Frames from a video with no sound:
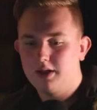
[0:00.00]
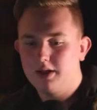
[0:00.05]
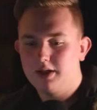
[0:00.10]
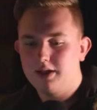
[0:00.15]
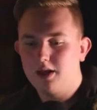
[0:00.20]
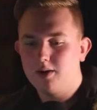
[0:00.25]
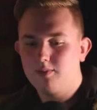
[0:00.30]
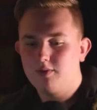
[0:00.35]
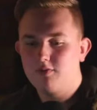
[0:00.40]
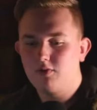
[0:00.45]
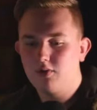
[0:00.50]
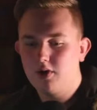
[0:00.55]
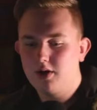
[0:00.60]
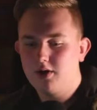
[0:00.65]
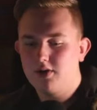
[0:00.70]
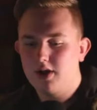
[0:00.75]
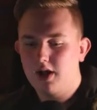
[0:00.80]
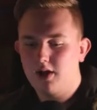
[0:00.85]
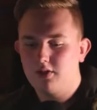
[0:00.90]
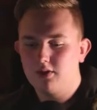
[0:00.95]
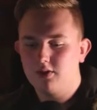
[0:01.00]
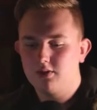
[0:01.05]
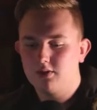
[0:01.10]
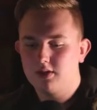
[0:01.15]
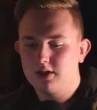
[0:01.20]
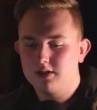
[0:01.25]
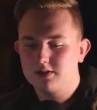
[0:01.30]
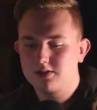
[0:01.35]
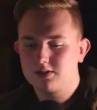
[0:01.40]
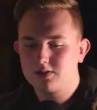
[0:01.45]
Now, before you download
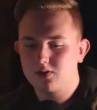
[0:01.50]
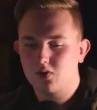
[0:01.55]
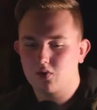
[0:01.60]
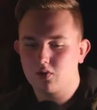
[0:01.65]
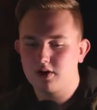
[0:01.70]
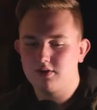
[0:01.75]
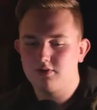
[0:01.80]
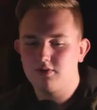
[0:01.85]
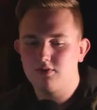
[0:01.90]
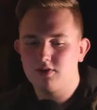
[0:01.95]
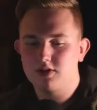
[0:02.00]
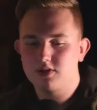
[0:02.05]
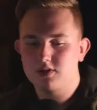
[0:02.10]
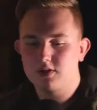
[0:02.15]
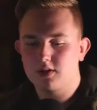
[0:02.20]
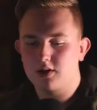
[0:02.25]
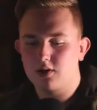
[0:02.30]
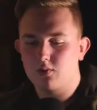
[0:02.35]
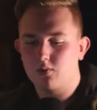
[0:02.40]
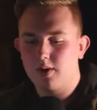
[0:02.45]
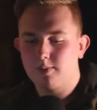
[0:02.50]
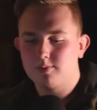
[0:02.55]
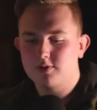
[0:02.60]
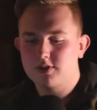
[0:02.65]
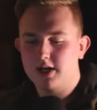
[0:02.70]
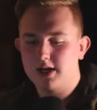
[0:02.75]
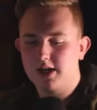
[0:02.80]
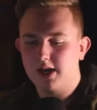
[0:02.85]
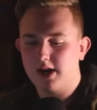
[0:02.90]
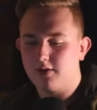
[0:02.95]
this or even visit their
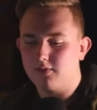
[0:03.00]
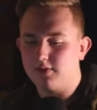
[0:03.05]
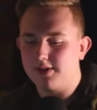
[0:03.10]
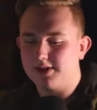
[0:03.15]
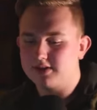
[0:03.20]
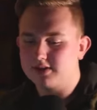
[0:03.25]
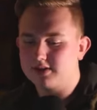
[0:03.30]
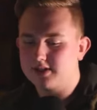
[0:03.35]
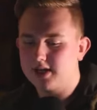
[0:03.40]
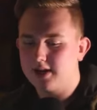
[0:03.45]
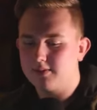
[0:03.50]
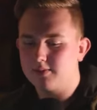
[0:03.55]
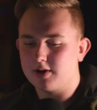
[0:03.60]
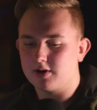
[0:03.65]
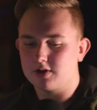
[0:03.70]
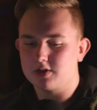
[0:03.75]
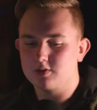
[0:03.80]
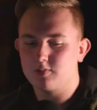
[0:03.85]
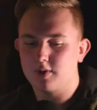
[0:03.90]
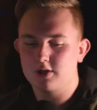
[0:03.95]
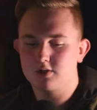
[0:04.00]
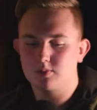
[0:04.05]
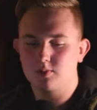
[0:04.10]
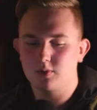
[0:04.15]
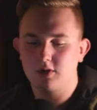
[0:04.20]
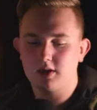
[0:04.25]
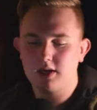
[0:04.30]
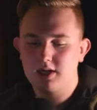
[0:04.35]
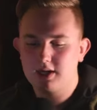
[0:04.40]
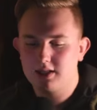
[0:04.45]
website, I would like to say I'm not responsible
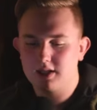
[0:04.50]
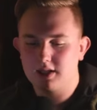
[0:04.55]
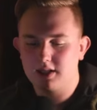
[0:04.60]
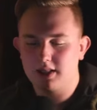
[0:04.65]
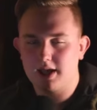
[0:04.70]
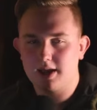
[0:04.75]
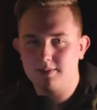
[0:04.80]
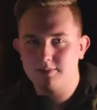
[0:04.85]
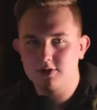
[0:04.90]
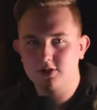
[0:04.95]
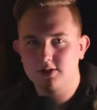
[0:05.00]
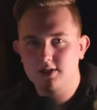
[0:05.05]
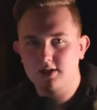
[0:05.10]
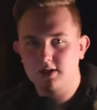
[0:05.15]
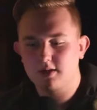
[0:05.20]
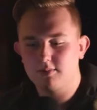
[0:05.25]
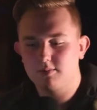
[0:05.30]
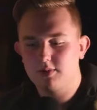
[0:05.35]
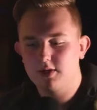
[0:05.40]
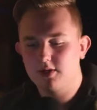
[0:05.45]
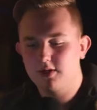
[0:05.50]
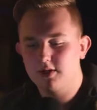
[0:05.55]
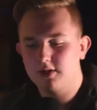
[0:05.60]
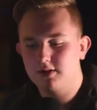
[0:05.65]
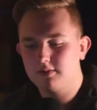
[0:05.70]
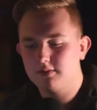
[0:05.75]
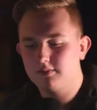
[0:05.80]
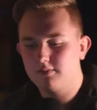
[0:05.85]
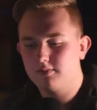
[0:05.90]
to anything that happens to your computer.